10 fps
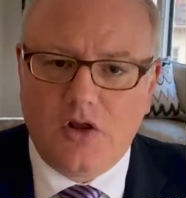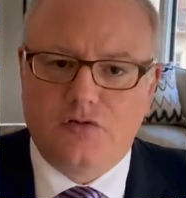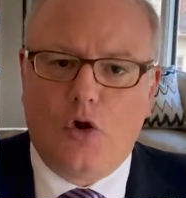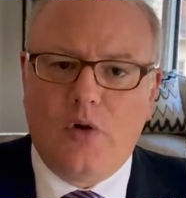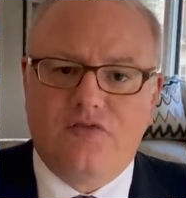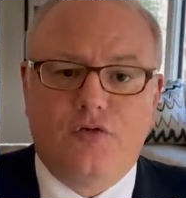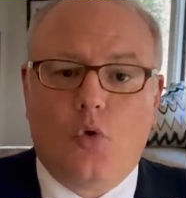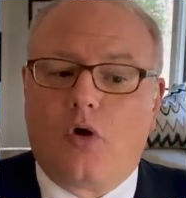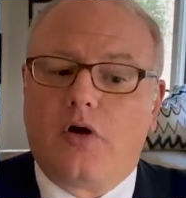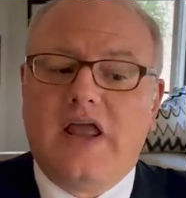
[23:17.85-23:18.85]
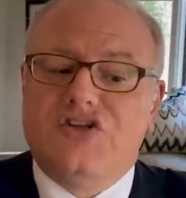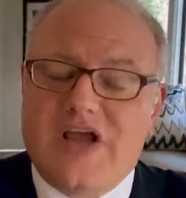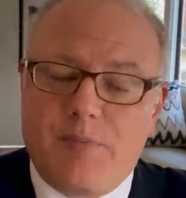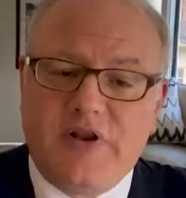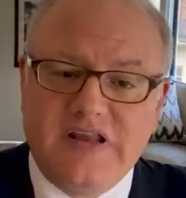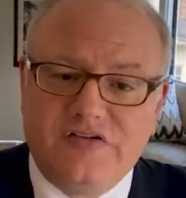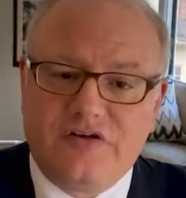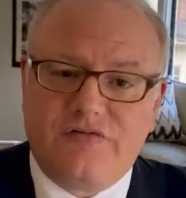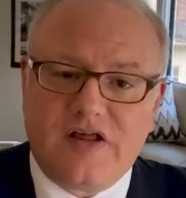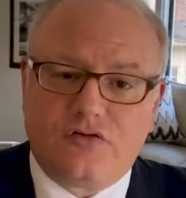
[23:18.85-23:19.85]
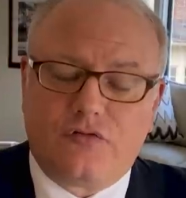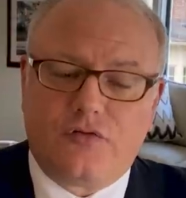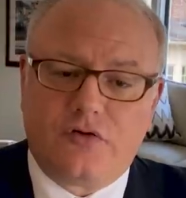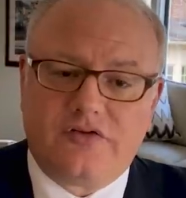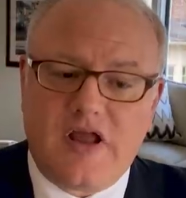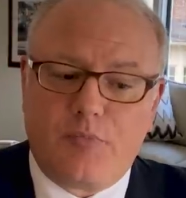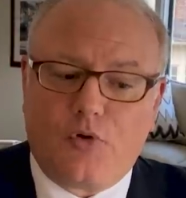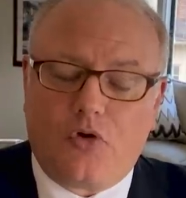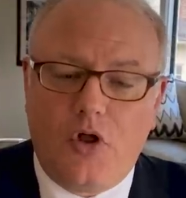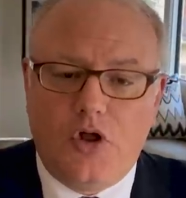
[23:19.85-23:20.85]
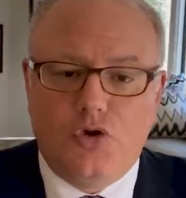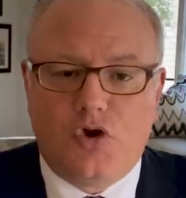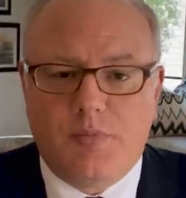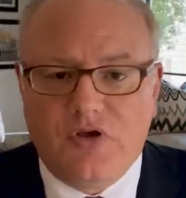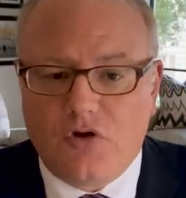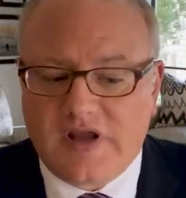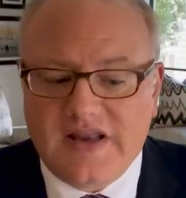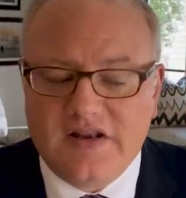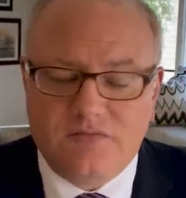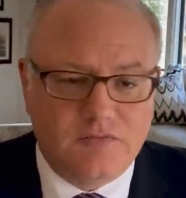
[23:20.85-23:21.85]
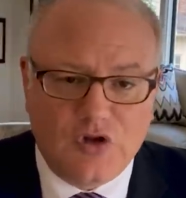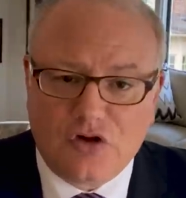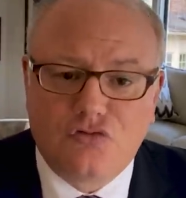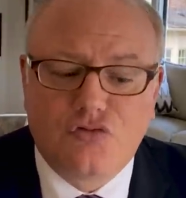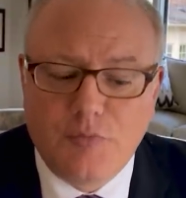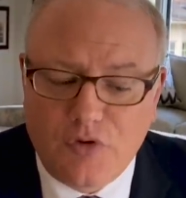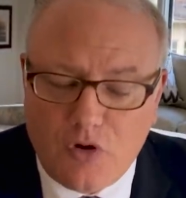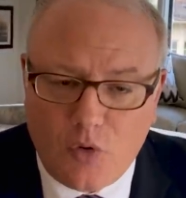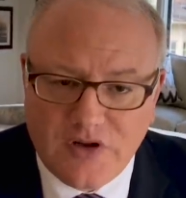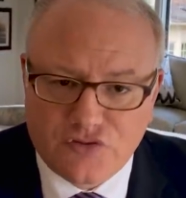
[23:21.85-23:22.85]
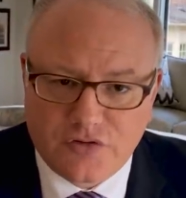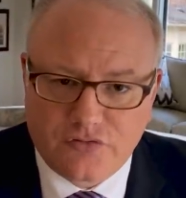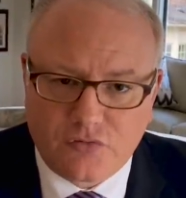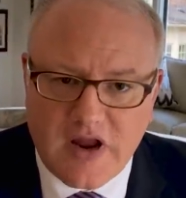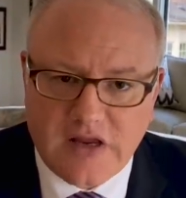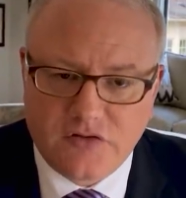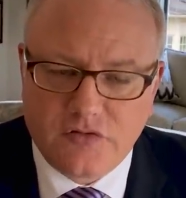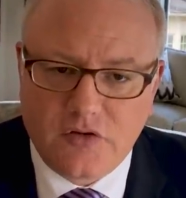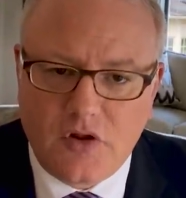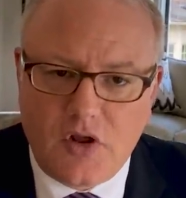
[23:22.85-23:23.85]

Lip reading: So if you're a Japanese investor, for example, you could be looking at extremely low interest rates.